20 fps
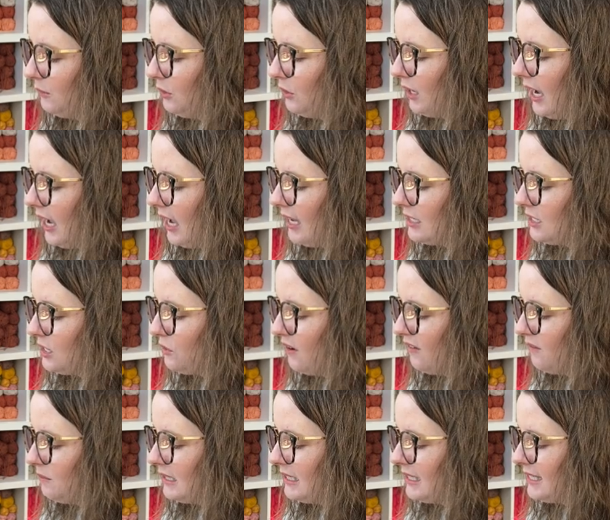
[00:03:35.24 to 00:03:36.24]
you guys. You
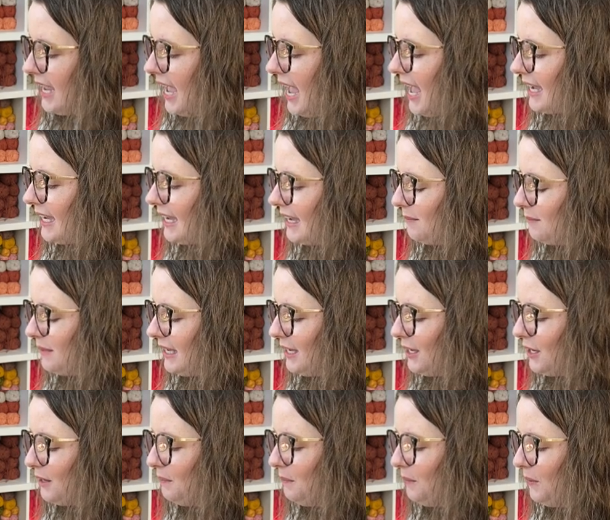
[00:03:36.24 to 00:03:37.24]
have been tagging me.
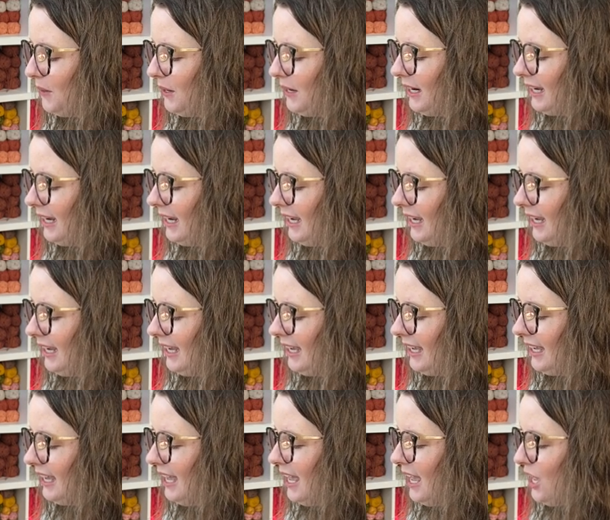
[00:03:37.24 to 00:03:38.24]
Good morning.
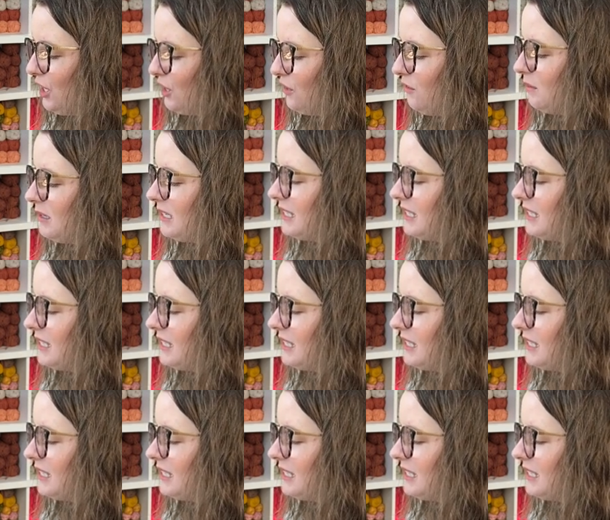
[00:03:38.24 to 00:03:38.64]
You've been